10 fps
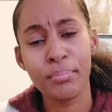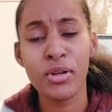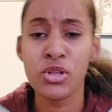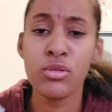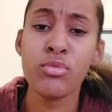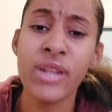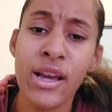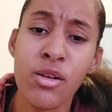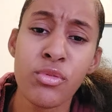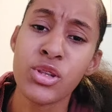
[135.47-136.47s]
put you
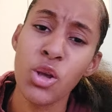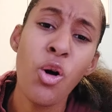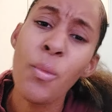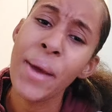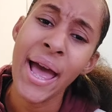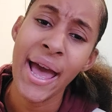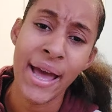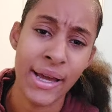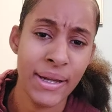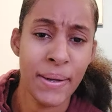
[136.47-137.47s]
down so
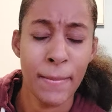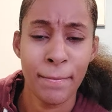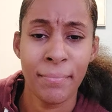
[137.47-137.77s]
bad,